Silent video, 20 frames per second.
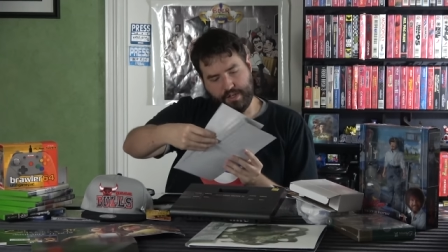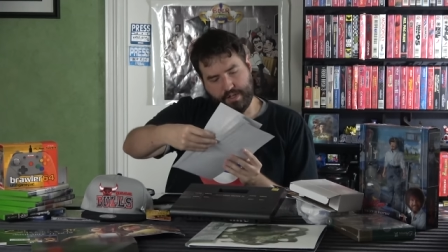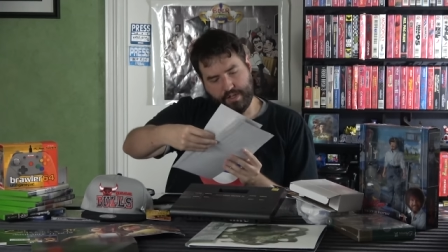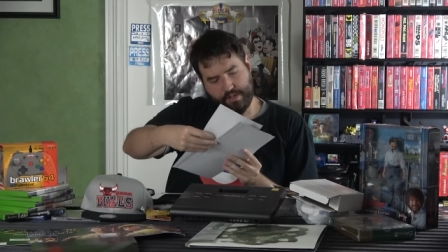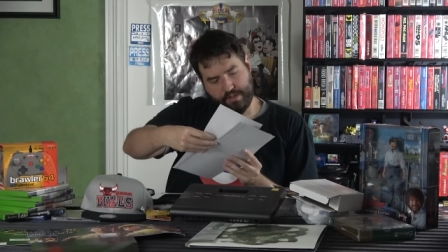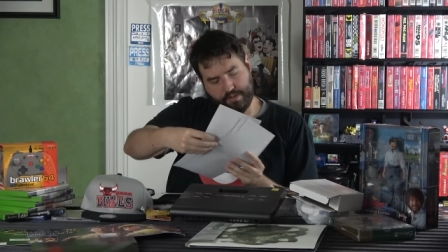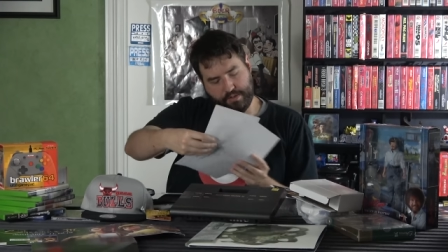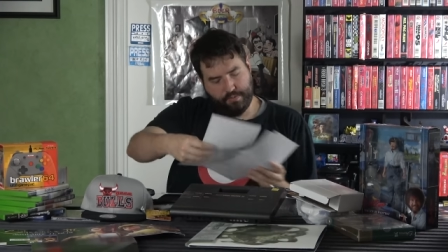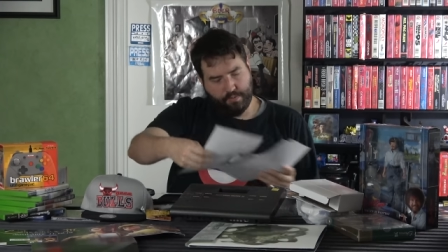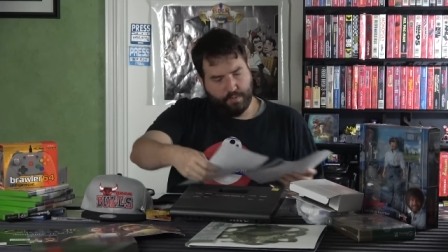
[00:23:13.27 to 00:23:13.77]
And
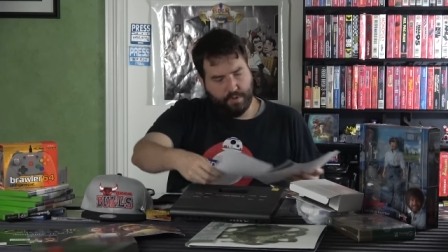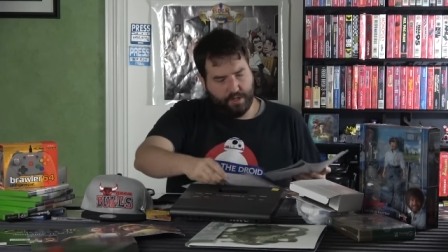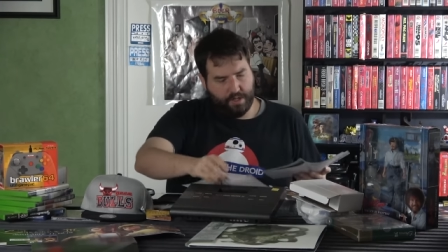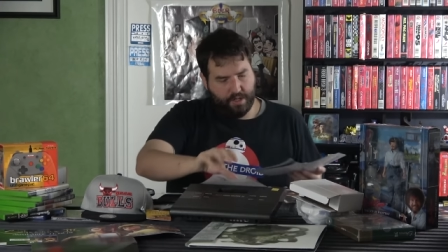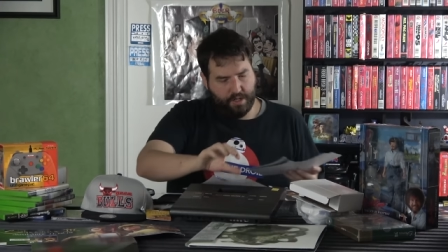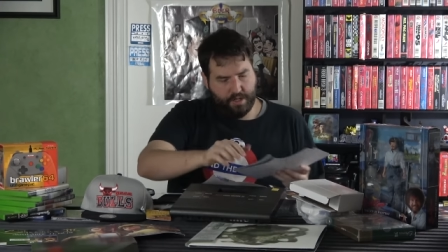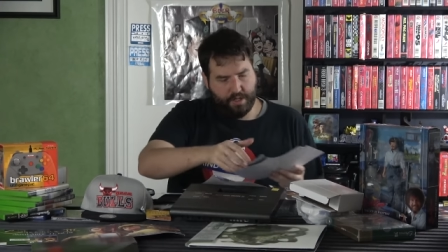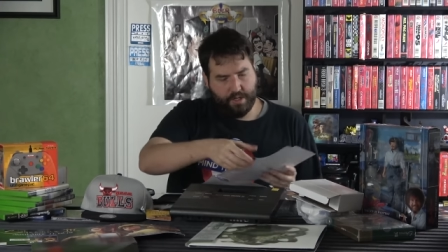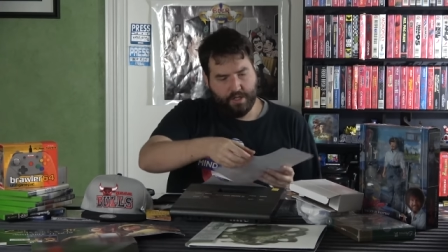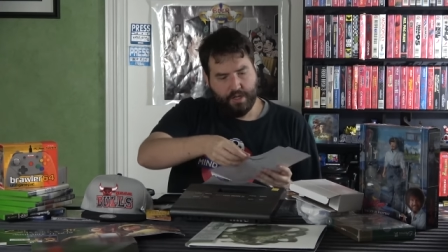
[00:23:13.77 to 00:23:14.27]
there's
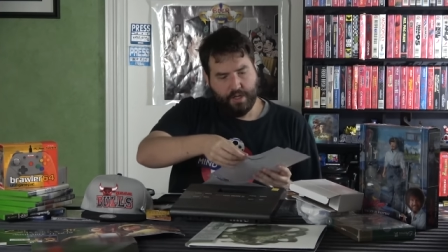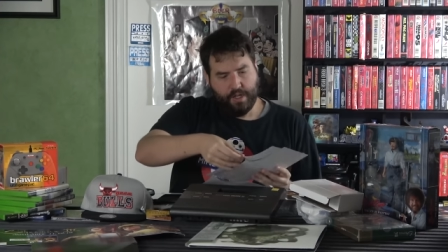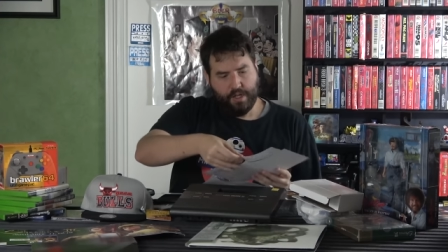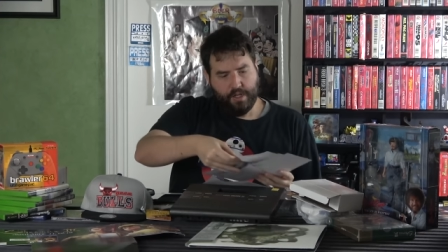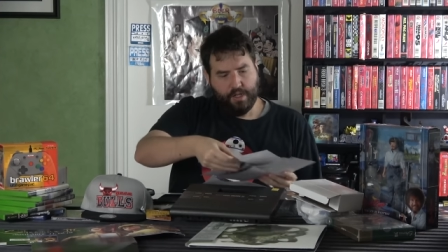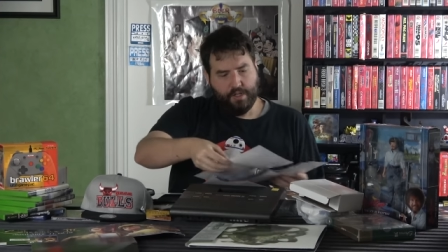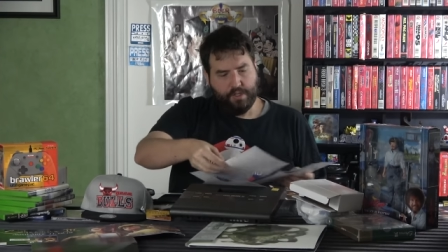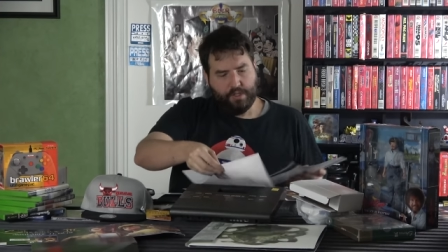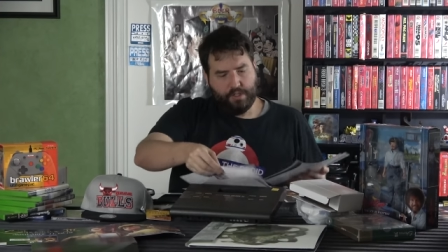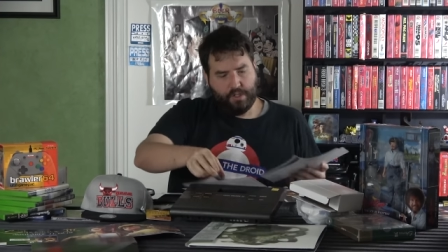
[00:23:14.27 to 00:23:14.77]
one,
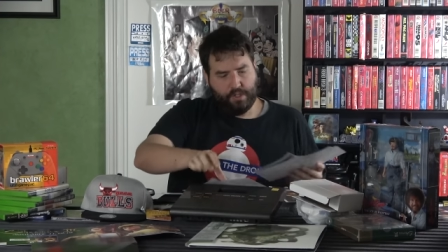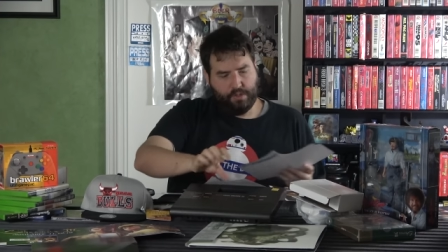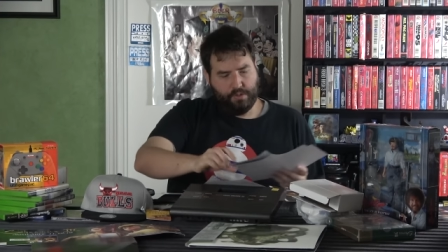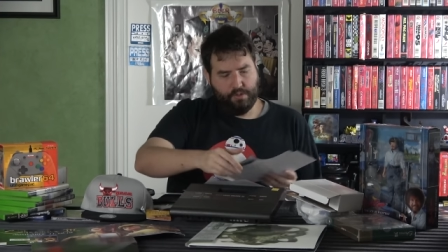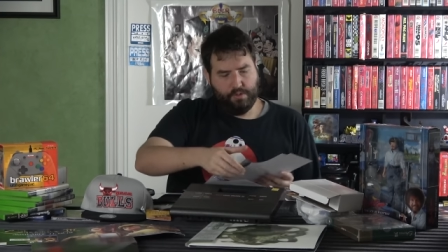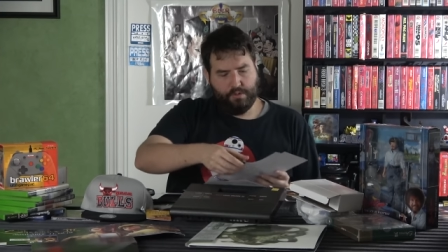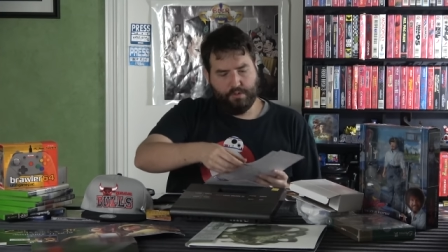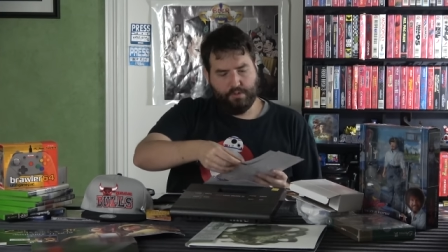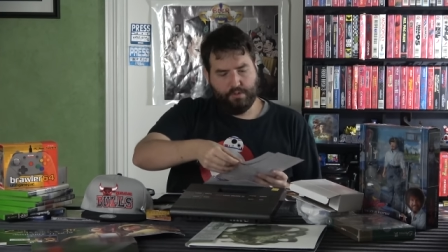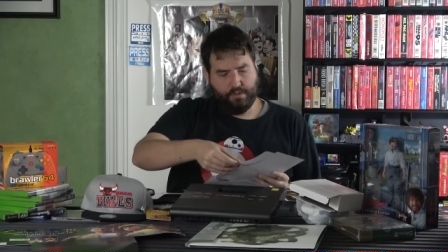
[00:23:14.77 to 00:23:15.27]

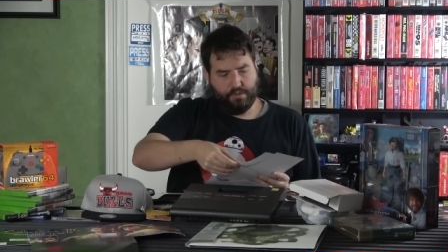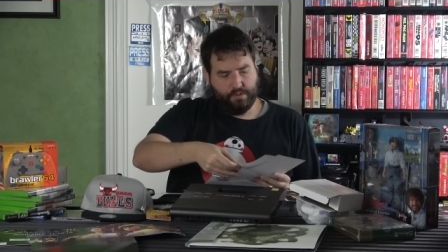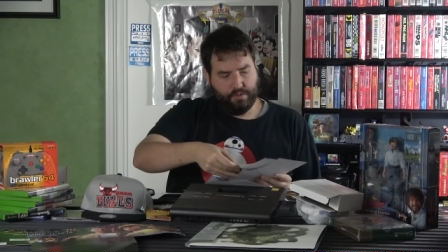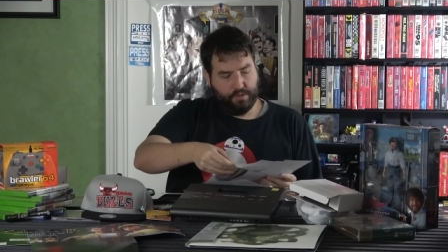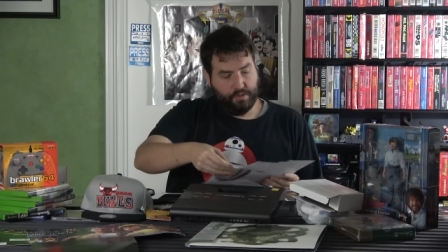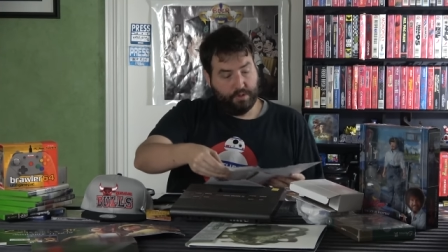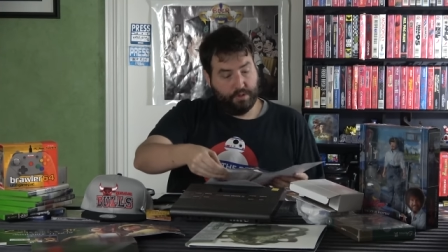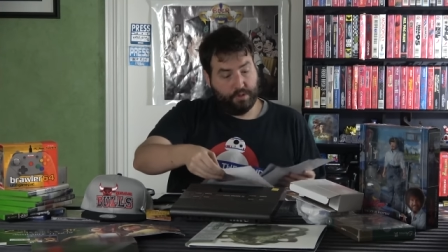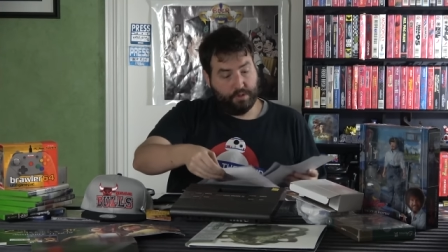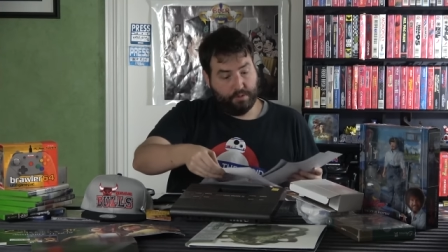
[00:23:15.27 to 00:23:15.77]
two,
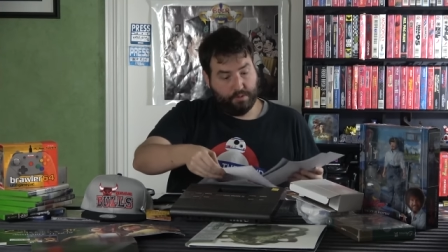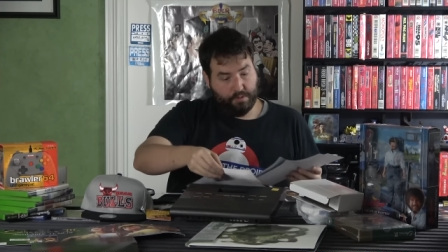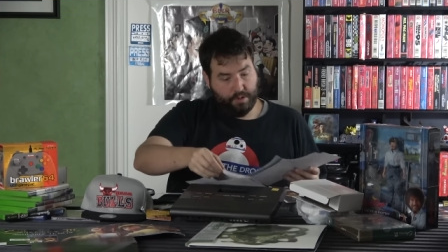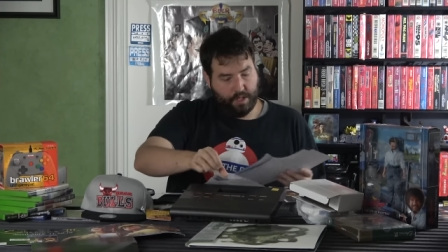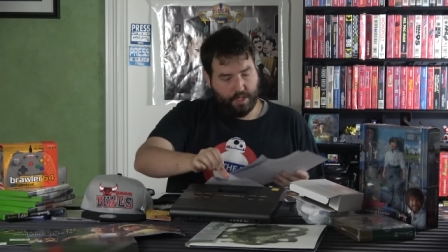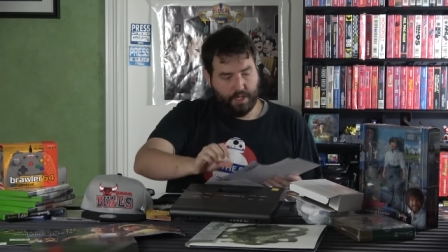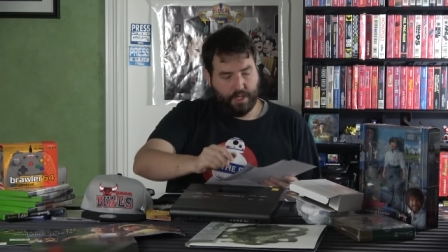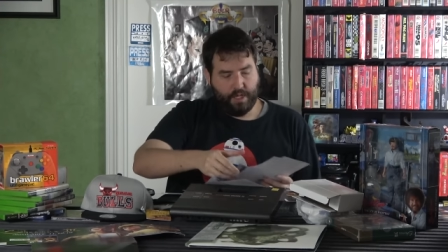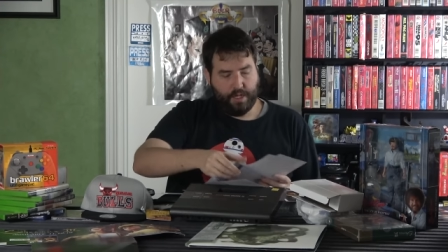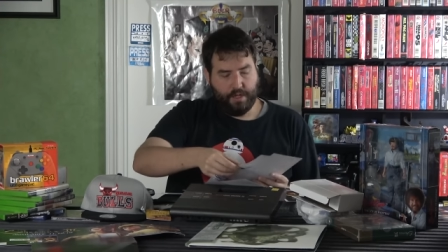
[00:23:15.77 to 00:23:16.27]

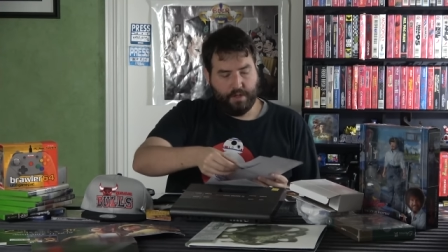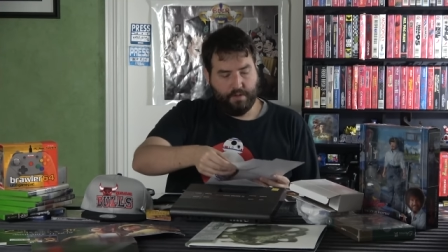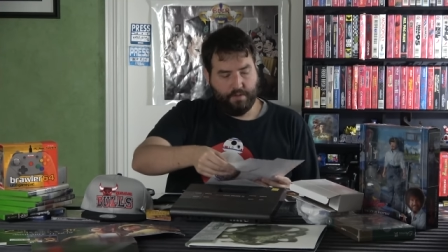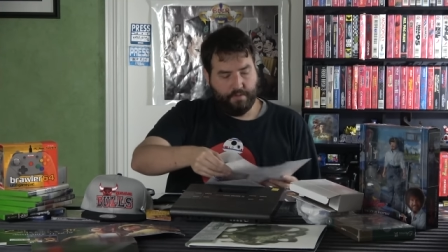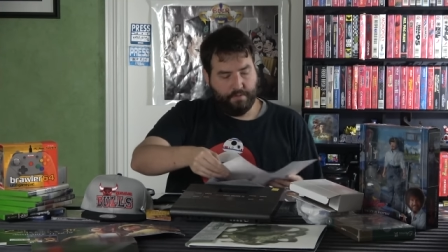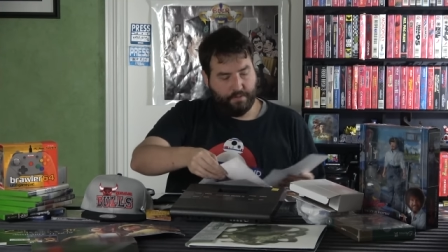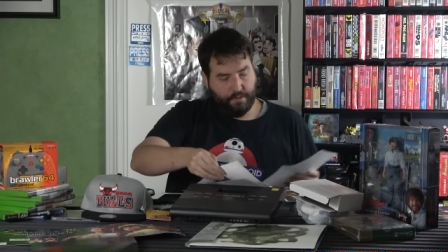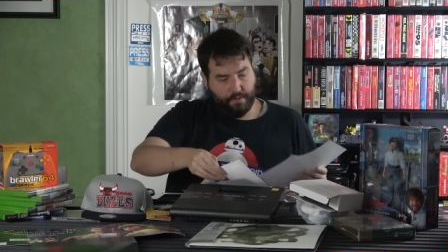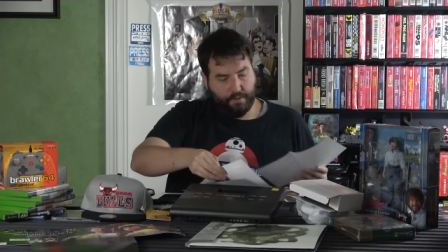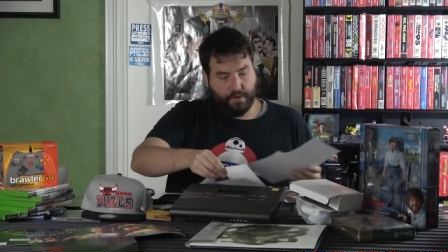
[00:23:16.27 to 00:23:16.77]
three,
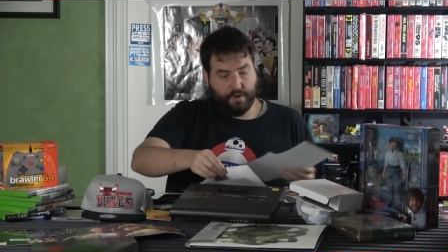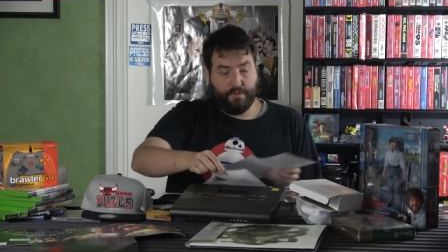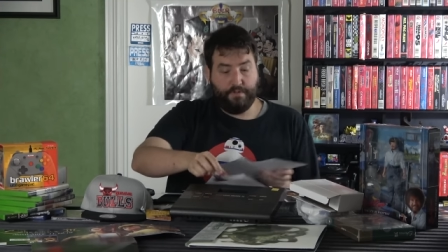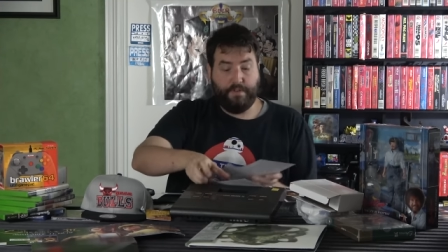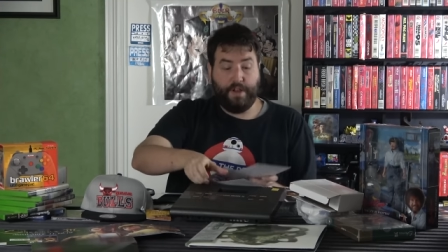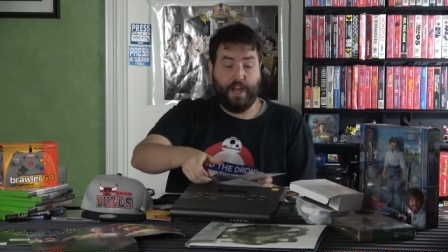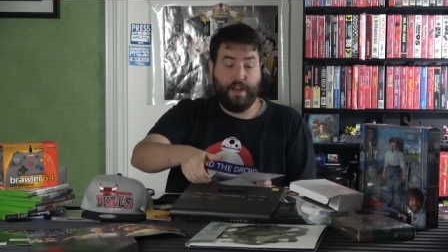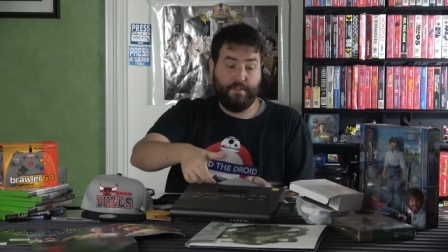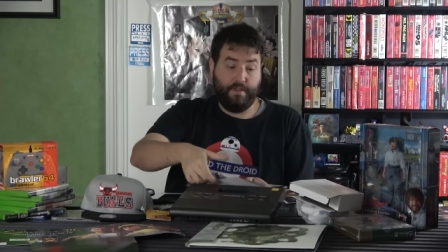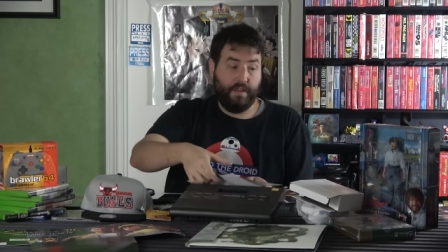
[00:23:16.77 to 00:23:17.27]
four,
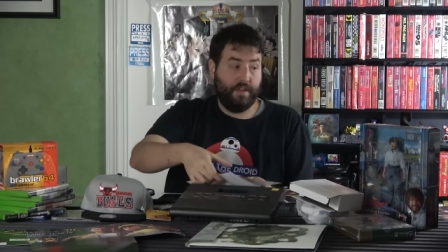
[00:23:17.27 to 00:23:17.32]
five.